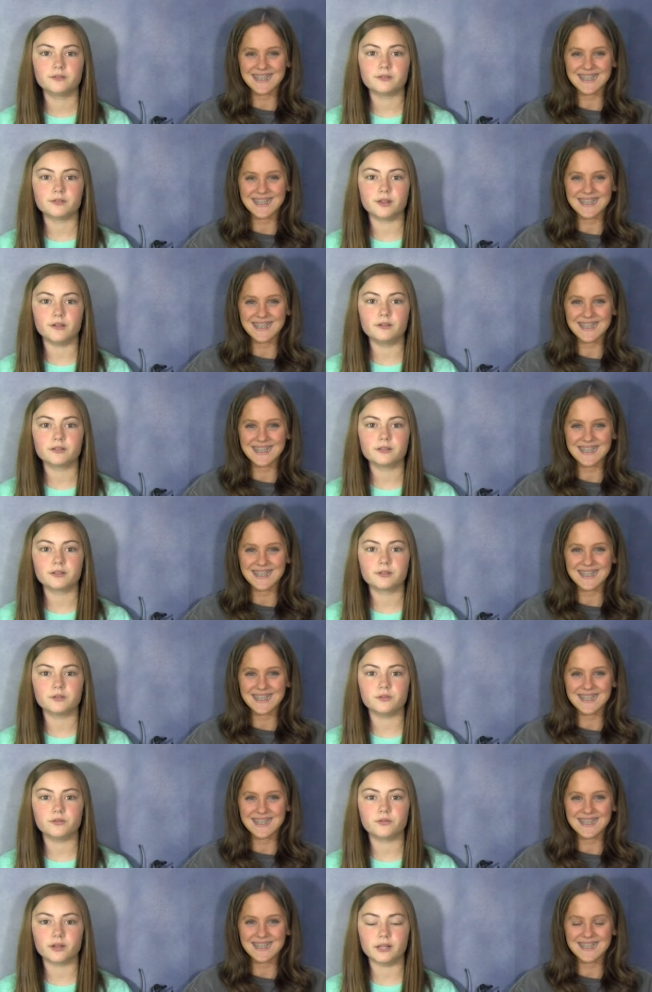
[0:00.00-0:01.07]
Speaker 1: just as long as it's
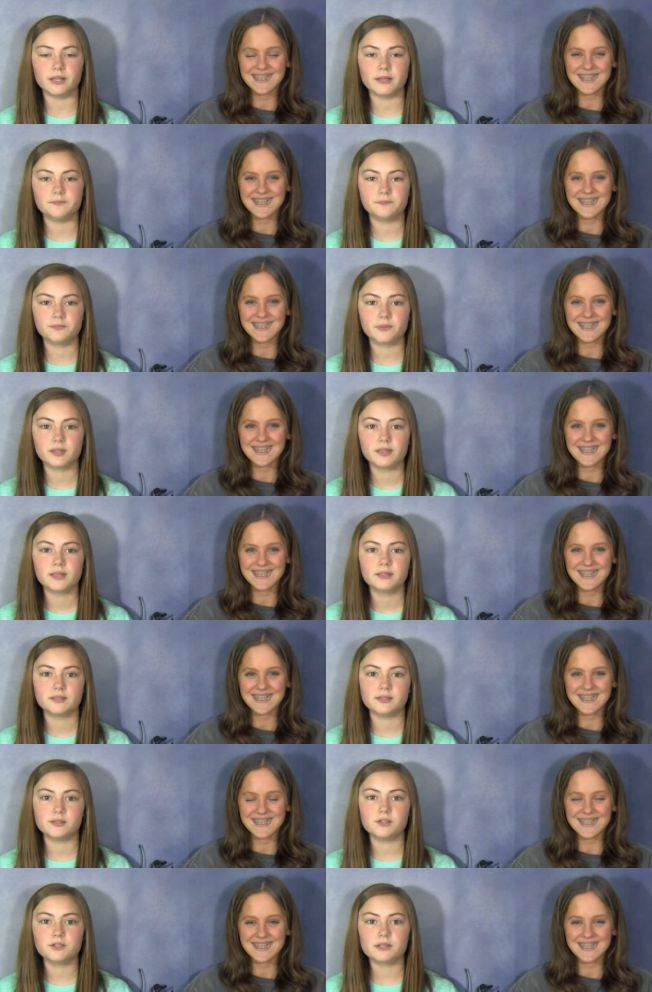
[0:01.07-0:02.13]
school friendly.
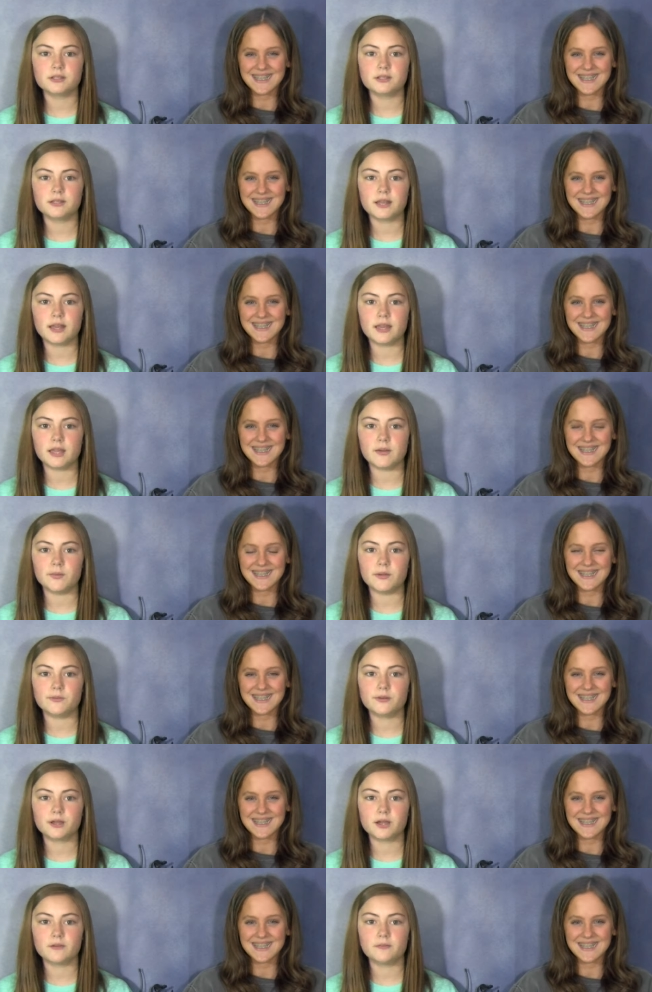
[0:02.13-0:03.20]
Seniors in today, and we
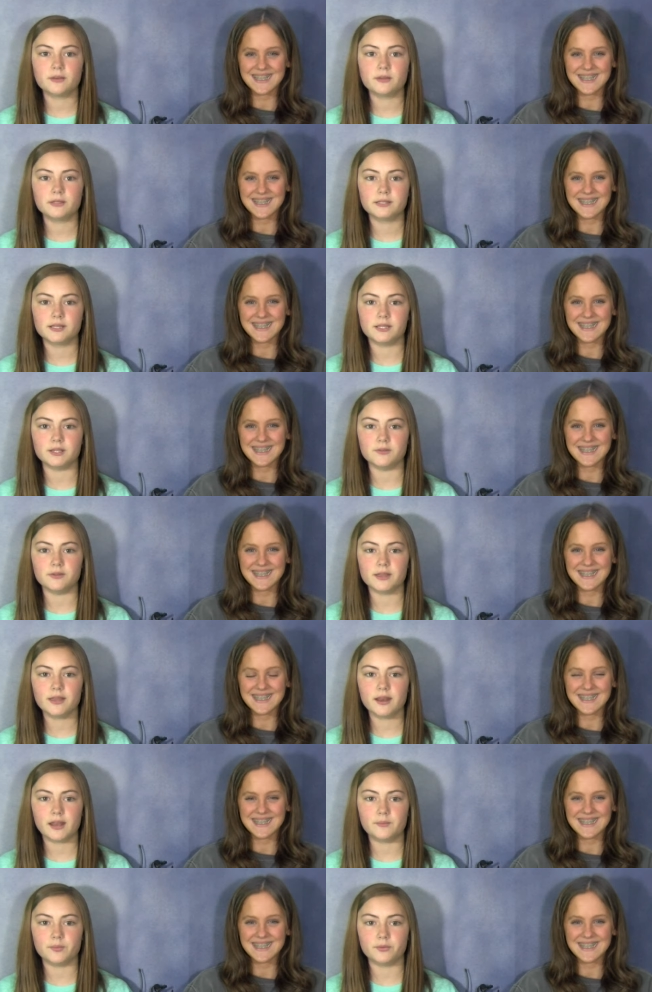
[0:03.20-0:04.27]
will come see you
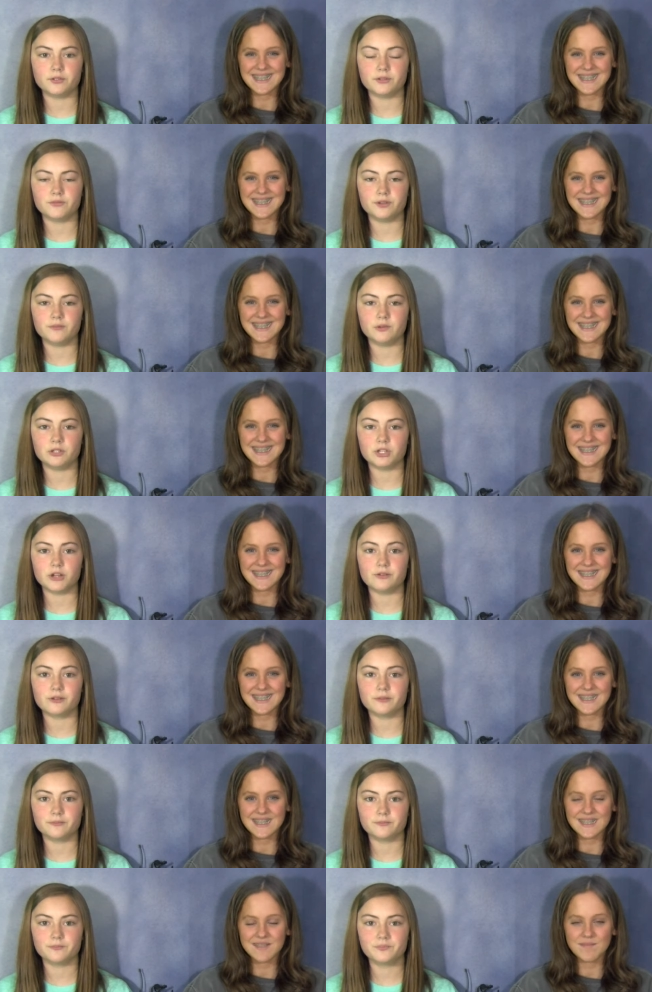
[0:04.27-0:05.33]
in April to film your
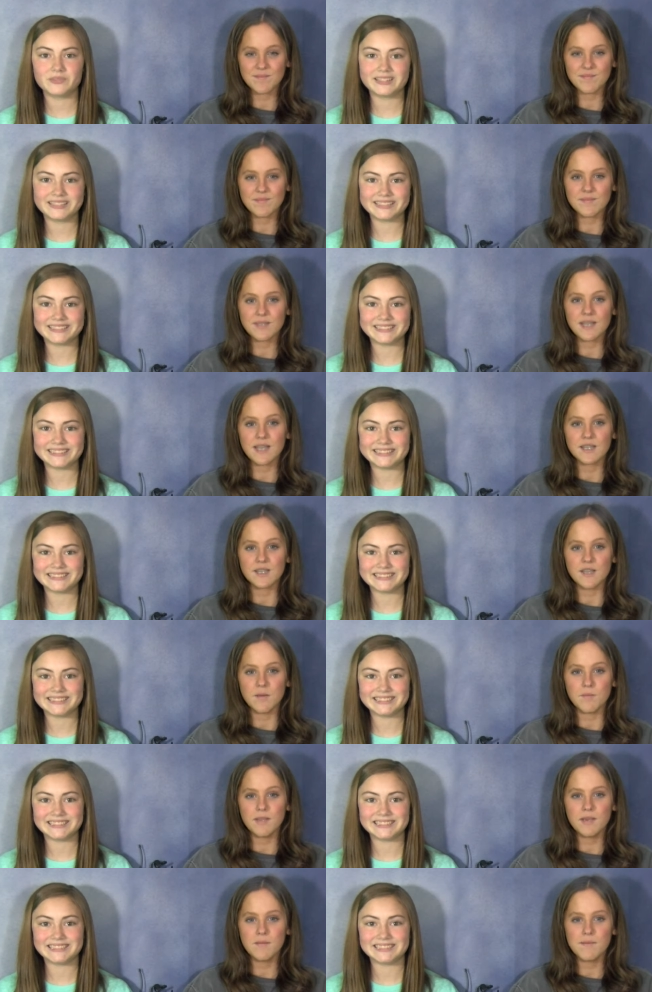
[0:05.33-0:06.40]
joke.
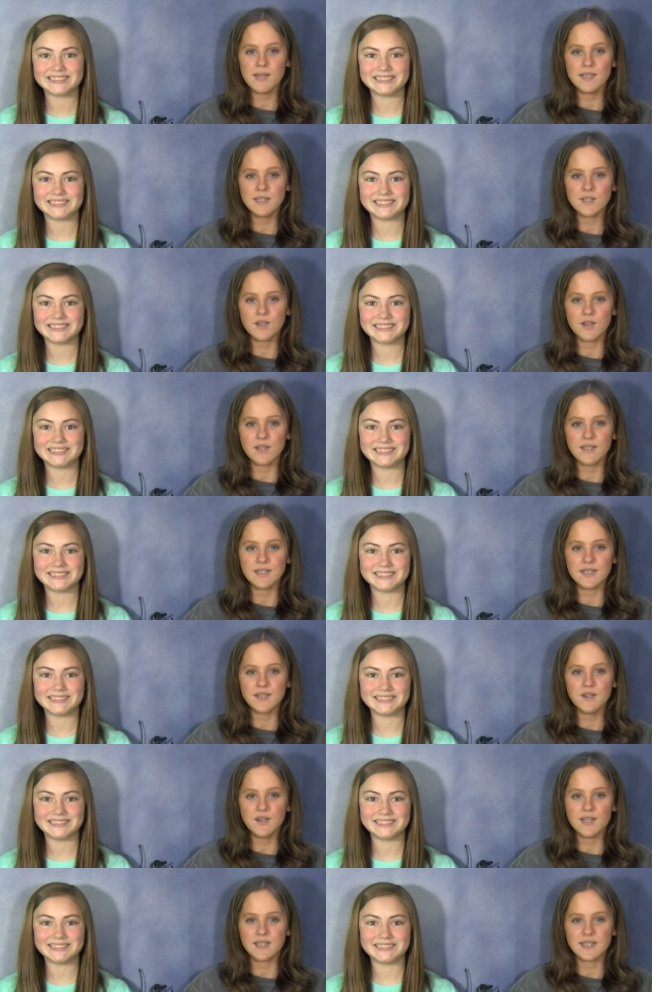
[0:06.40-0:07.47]
Speaker 2: WMS students
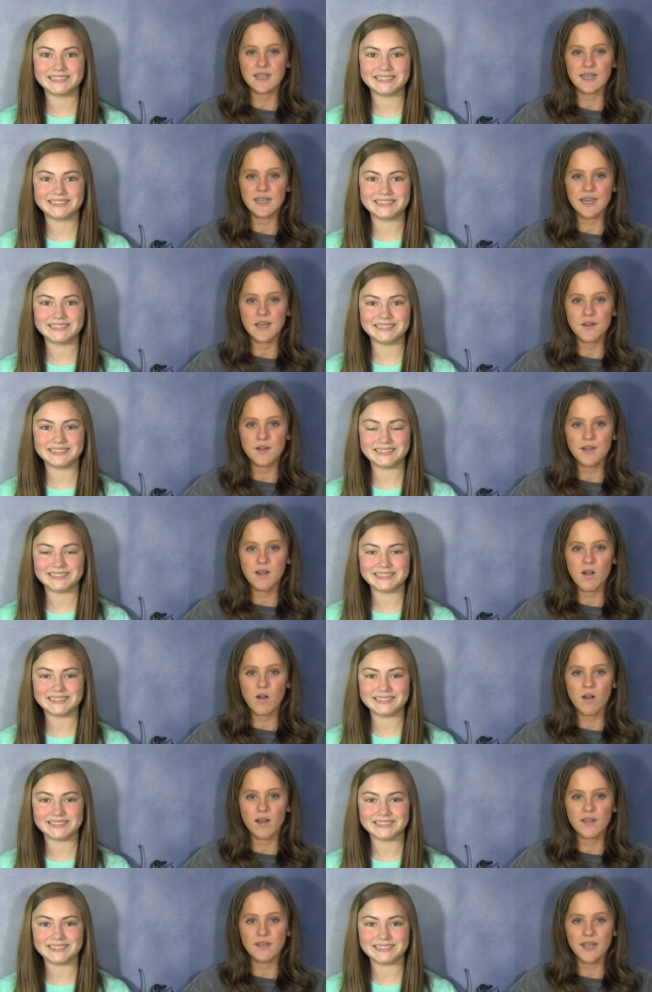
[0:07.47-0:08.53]
interested in entering
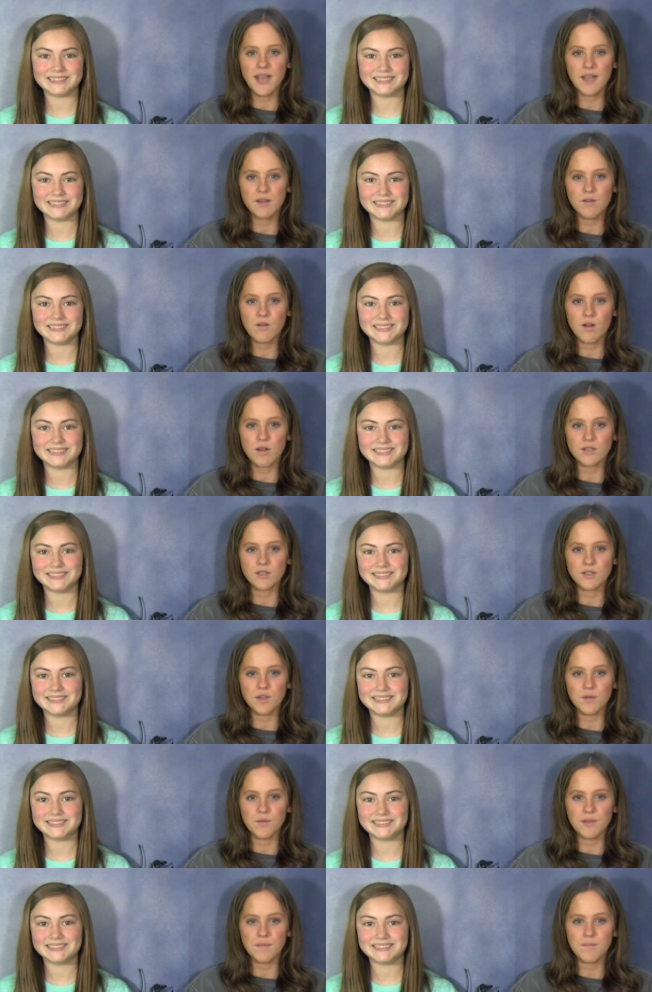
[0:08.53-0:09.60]
art in the annual art
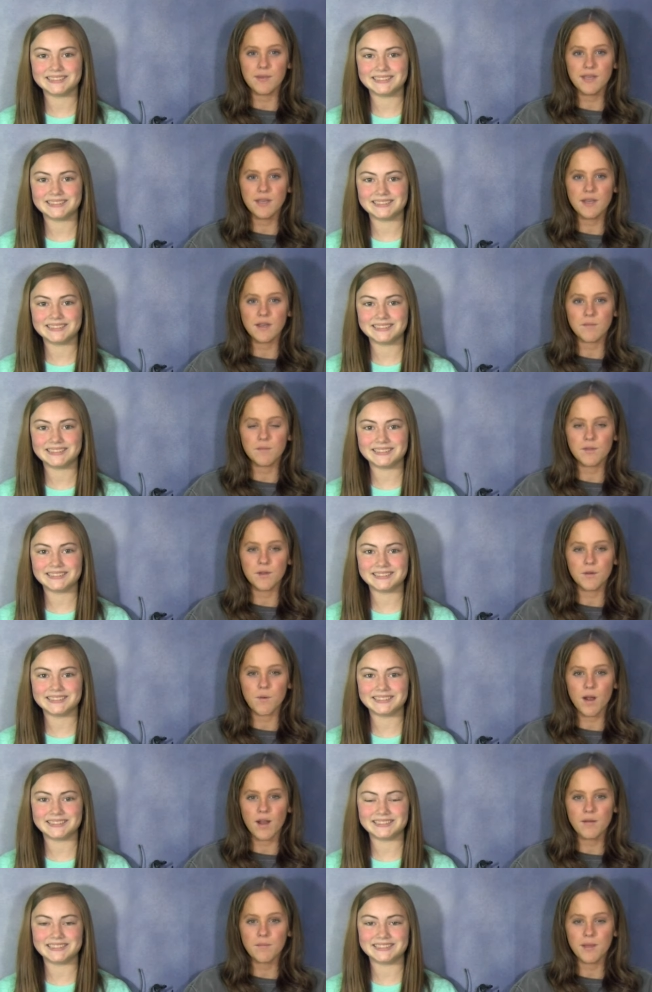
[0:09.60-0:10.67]
show can pick up the
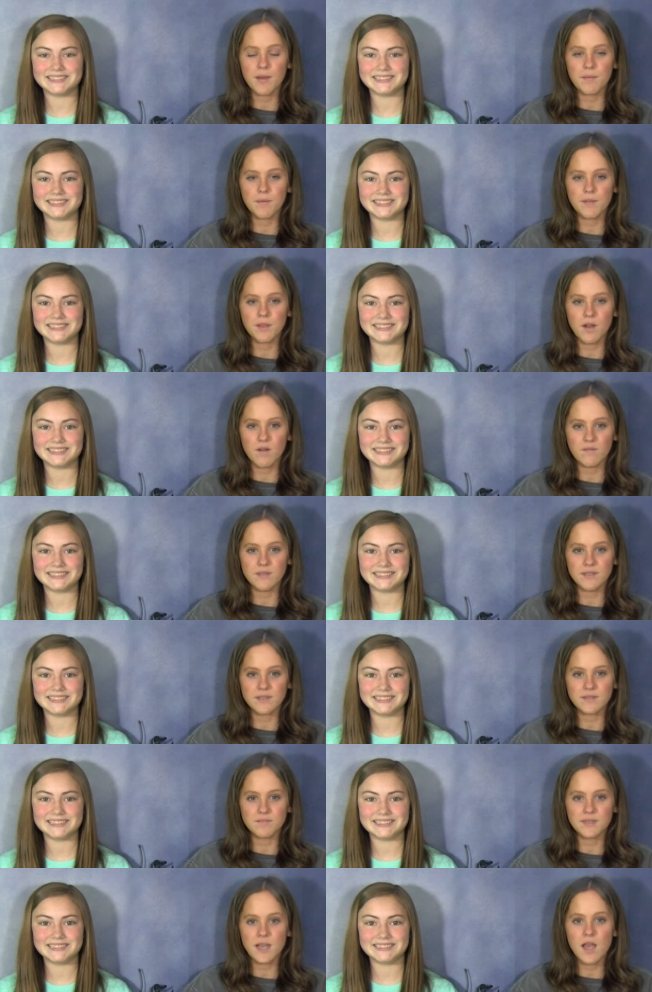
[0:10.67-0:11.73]
required paper in the office.